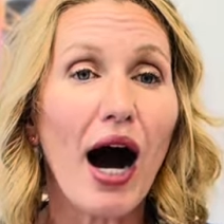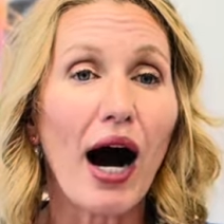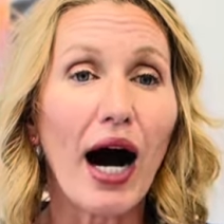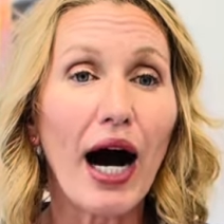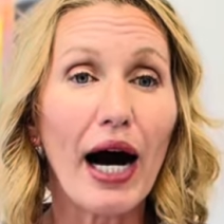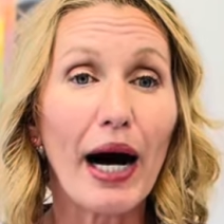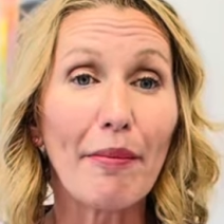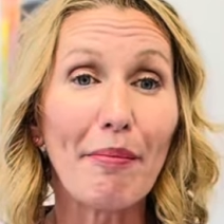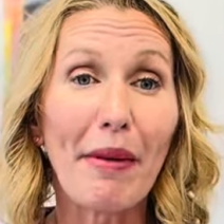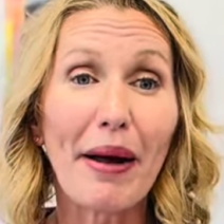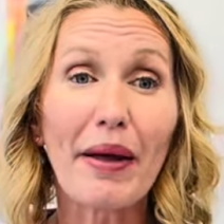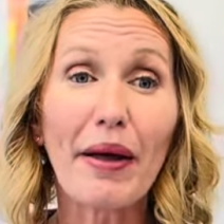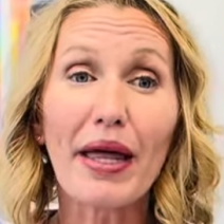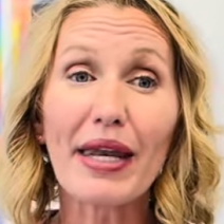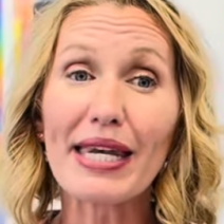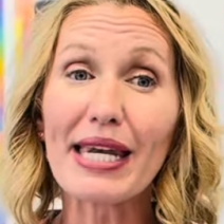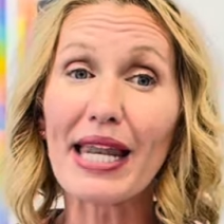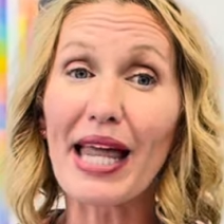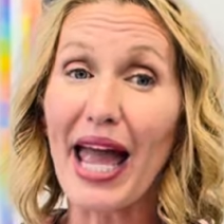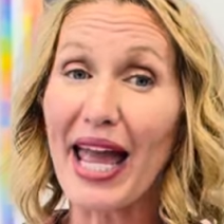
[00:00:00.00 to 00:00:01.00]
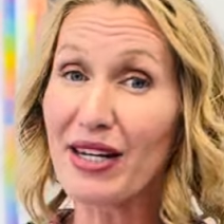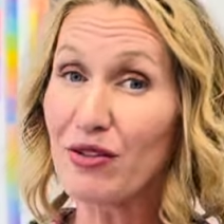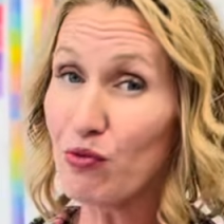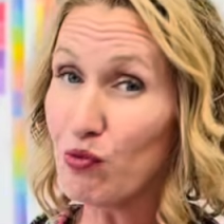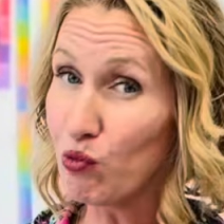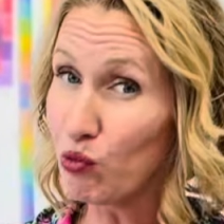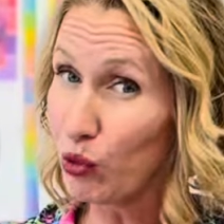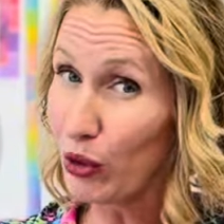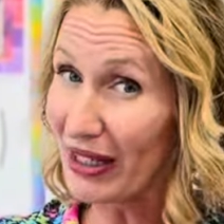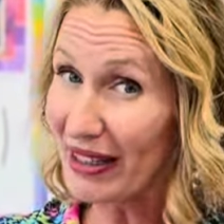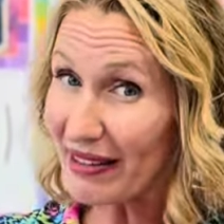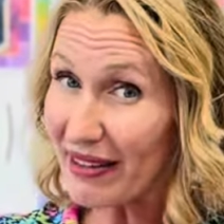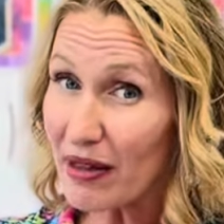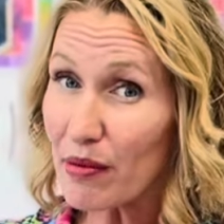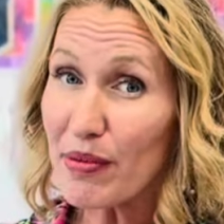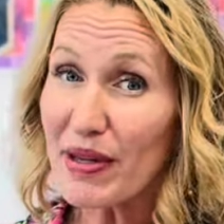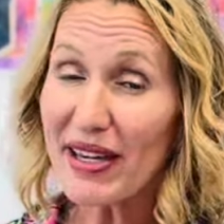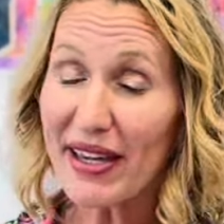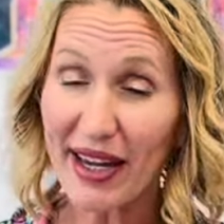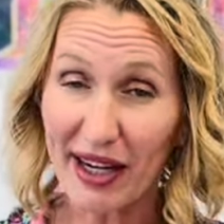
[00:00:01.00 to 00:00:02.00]
Um, and
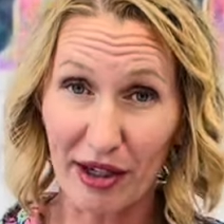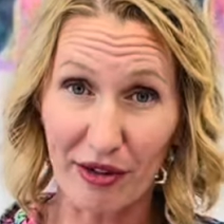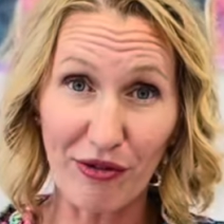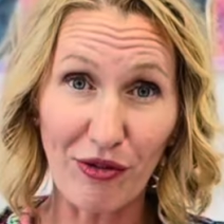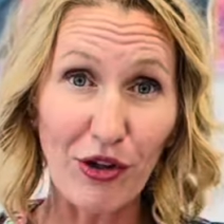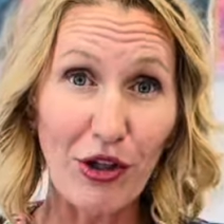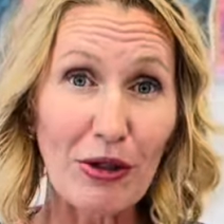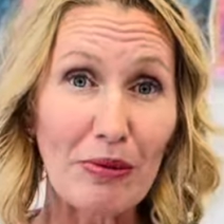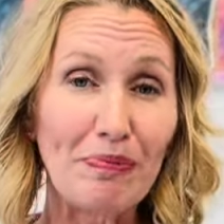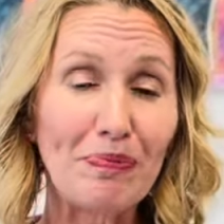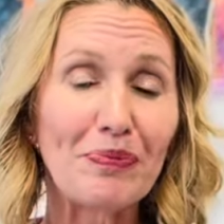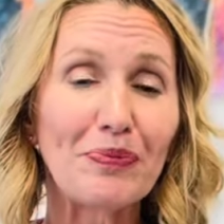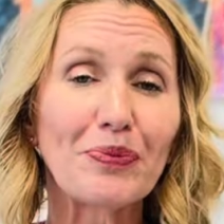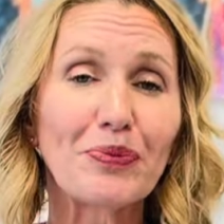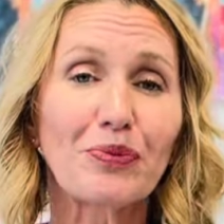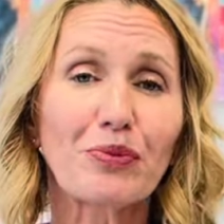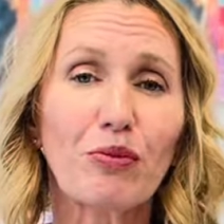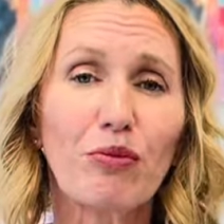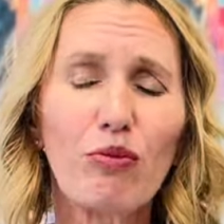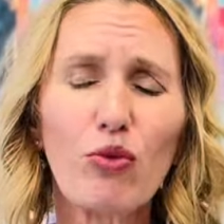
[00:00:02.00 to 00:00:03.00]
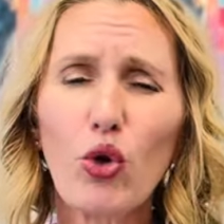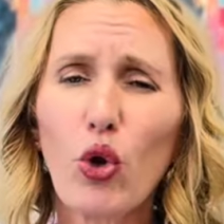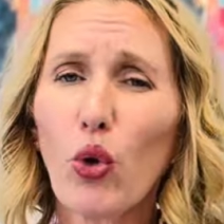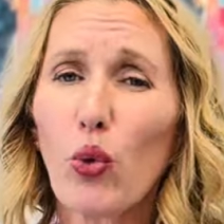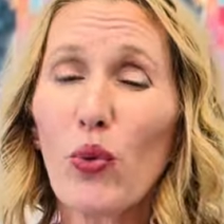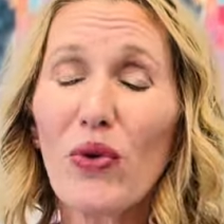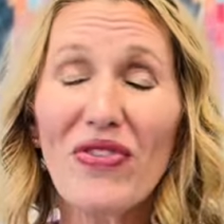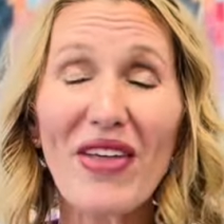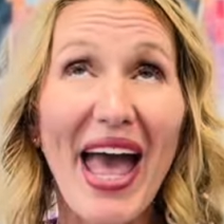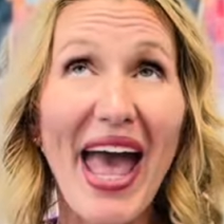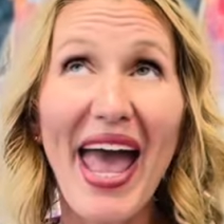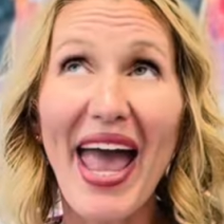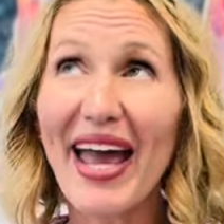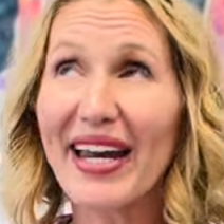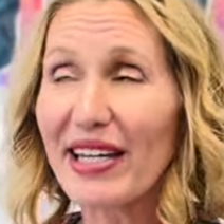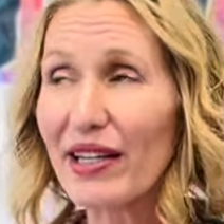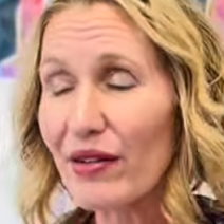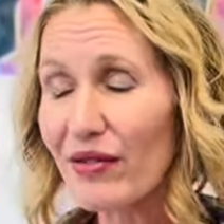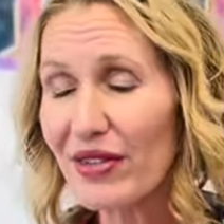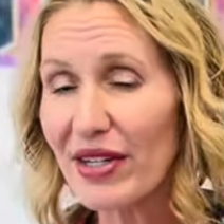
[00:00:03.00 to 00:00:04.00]
really be careful with
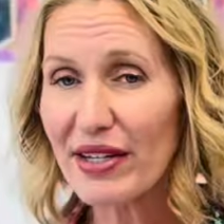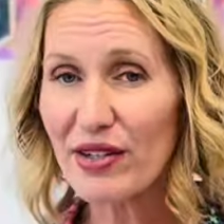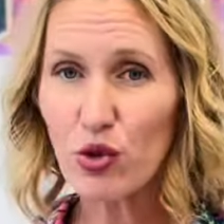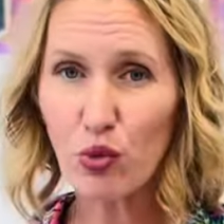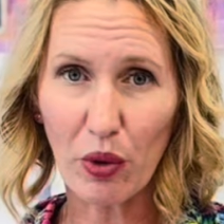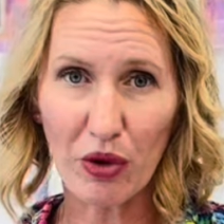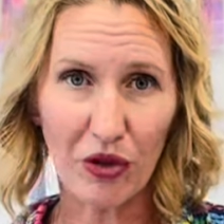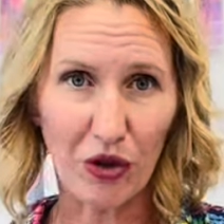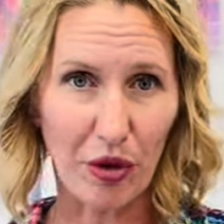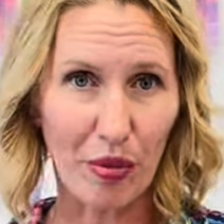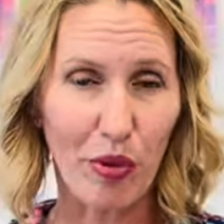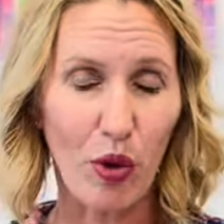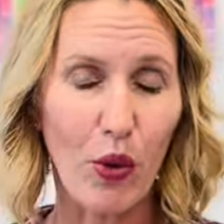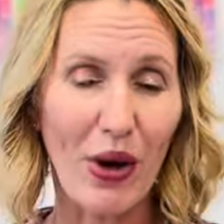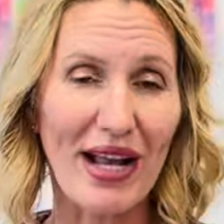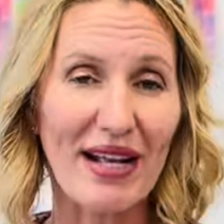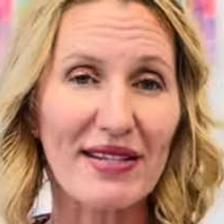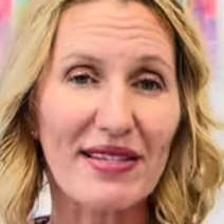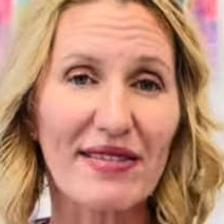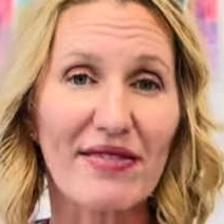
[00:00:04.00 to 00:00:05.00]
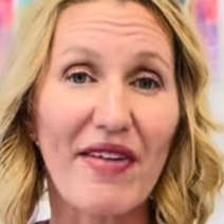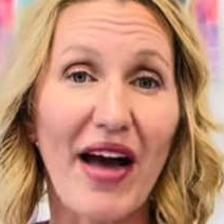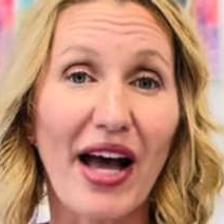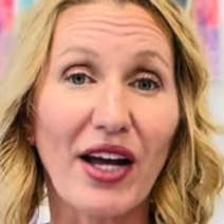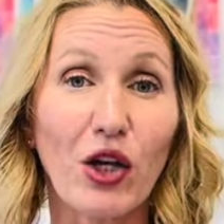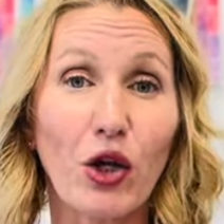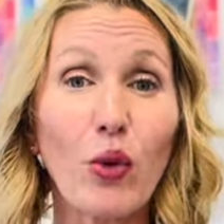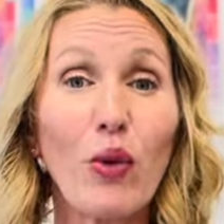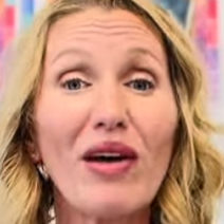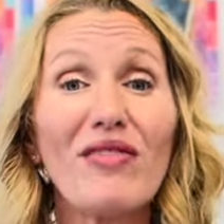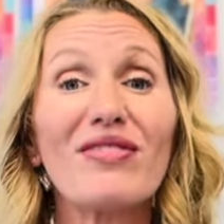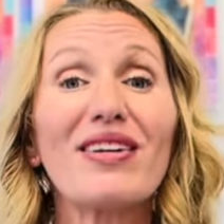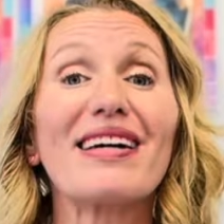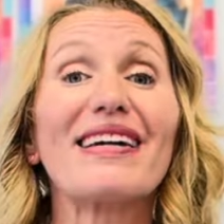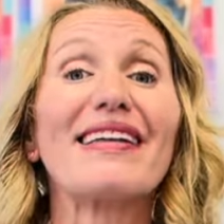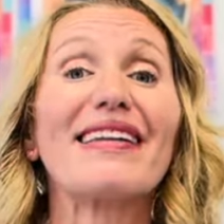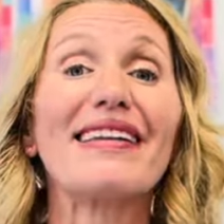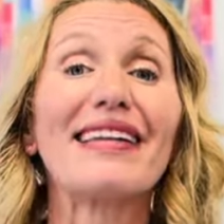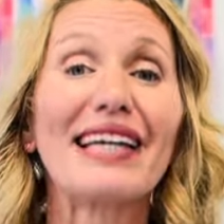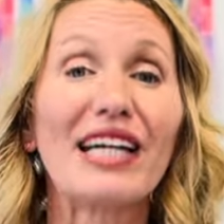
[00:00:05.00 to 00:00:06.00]
any of these with your points that you have
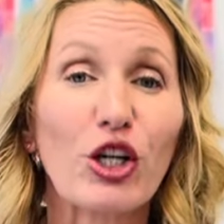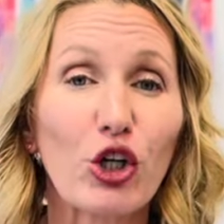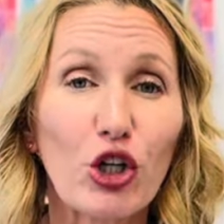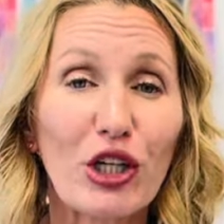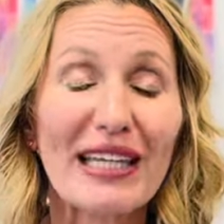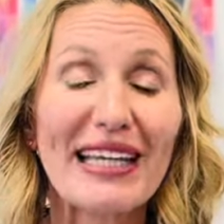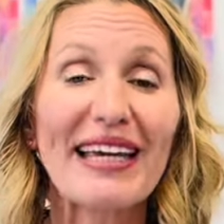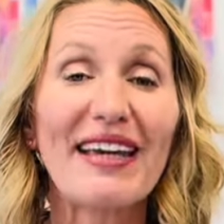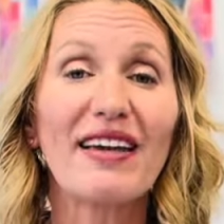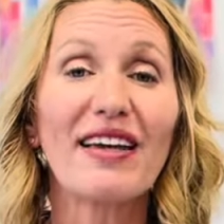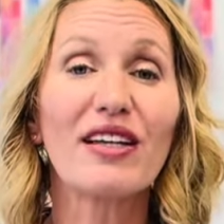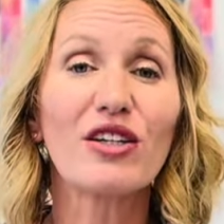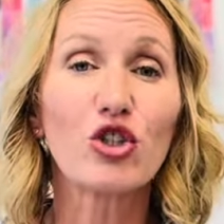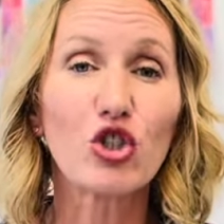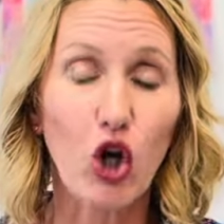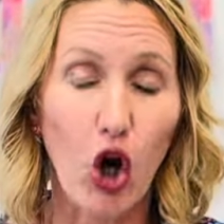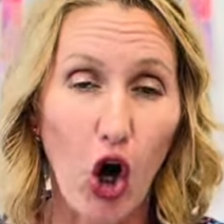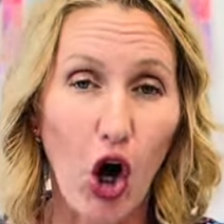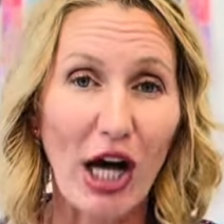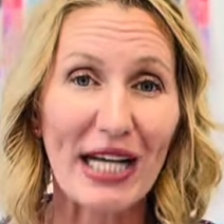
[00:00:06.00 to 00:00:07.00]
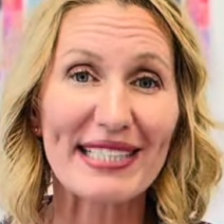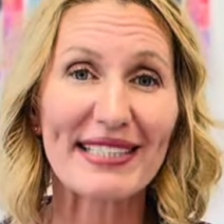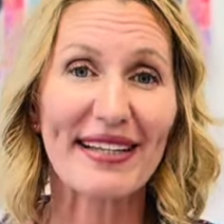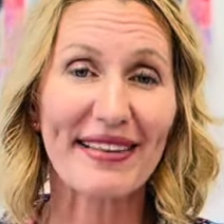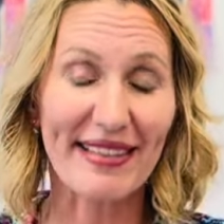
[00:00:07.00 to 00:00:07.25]
clearly taught